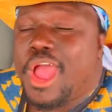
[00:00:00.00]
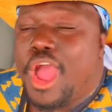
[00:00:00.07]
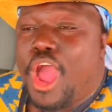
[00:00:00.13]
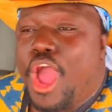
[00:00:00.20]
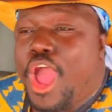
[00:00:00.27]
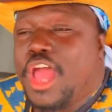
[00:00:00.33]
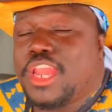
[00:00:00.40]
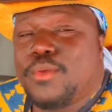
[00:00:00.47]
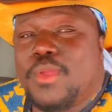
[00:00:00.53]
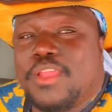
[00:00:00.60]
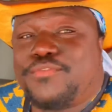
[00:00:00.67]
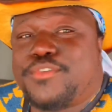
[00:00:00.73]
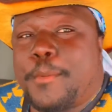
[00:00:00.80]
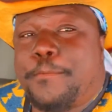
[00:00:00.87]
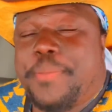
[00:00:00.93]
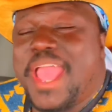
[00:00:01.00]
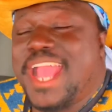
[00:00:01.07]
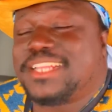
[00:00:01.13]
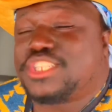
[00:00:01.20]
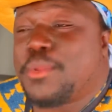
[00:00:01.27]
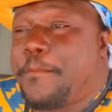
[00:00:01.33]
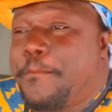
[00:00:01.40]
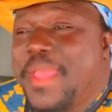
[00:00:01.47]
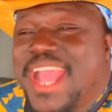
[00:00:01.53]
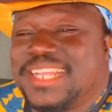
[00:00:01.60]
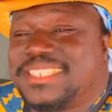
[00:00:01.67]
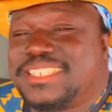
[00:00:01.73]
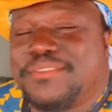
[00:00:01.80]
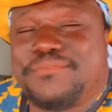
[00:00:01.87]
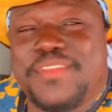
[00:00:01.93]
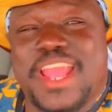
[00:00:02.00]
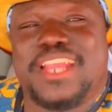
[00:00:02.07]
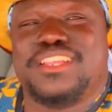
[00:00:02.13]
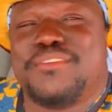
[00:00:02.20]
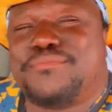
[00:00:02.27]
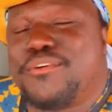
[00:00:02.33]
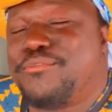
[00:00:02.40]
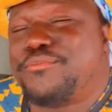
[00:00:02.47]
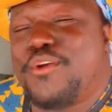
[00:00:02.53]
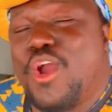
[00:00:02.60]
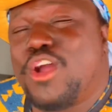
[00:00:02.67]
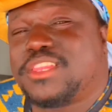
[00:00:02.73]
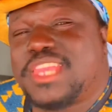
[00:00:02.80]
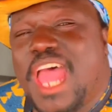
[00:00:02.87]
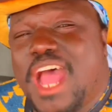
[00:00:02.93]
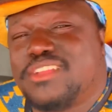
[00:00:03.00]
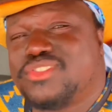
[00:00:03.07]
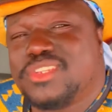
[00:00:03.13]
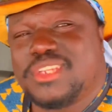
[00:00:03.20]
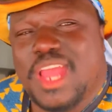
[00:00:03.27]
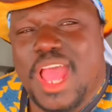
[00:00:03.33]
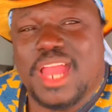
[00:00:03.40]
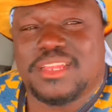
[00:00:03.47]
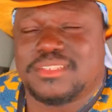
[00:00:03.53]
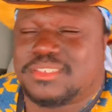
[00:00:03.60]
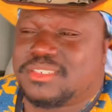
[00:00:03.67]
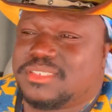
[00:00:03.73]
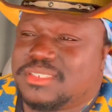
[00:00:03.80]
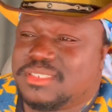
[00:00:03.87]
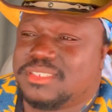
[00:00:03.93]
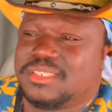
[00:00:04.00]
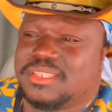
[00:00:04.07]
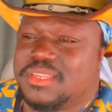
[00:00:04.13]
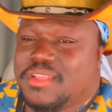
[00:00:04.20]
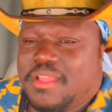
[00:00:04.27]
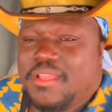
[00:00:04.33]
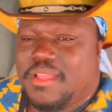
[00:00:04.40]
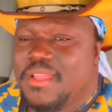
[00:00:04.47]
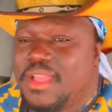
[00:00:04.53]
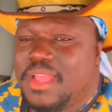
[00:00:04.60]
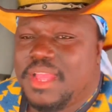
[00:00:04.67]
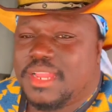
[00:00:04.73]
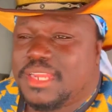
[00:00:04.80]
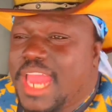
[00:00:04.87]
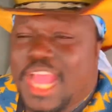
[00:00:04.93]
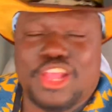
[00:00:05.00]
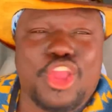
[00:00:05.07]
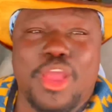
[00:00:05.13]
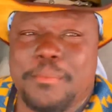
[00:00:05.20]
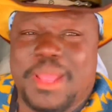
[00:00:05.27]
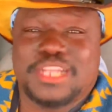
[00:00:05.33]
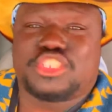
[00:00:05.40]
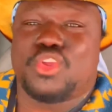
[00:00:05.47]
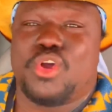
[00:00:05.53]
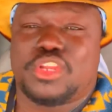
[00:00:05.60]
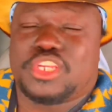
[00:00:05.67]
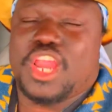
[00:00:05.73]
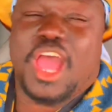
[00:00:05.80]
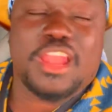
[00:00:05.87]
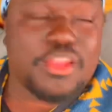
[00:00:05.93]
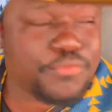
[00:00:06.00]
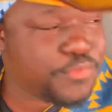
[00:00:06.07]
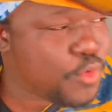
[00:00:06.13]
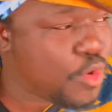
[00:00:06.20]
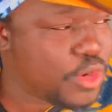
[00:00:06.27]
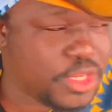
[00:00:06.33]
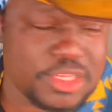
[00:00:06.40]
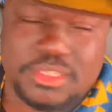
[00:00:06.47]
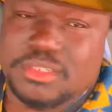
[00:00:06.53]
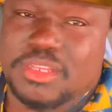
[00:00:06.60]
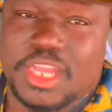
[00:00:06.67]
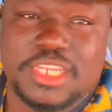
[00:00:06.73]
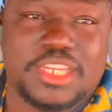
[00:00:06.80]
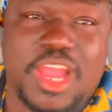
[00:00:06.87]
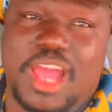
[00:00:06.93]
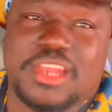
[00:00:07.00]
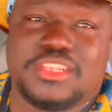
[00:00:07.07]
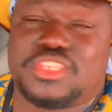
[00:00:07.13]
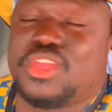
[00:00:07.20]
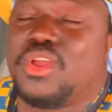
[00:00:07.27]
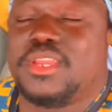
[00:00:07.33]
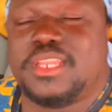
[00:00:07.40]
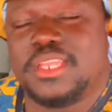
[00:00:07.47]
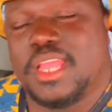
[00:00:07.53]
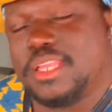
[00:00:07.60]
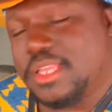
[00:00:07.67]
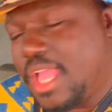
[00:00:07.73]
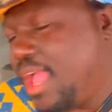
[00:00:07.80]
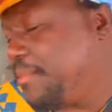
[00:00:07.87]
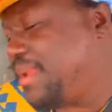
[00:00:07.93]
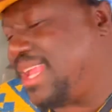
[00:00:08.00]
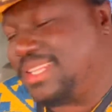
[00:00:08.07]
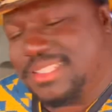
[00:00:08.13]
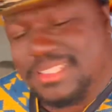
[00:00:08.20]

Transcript: all the way to Pennsylvania for $4,000. That come out to $1.40. $1.38. I'm like,